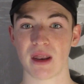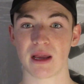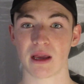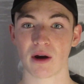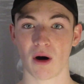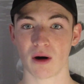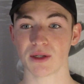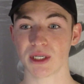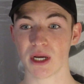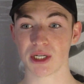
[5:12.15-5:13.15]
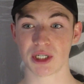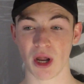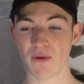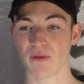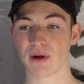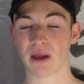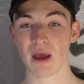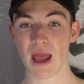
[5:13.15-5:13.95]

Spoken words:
and it can cause suffering.